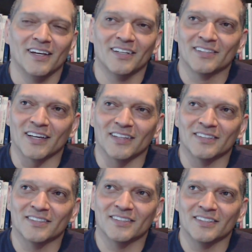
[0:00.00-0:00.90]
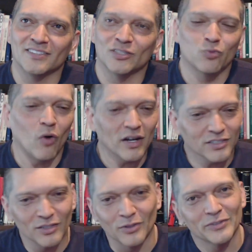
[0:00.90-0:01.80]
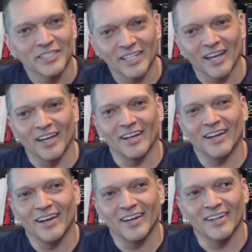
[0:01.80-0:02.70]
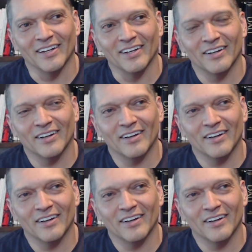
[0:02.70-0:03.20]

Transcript: It's like, just watch those again, and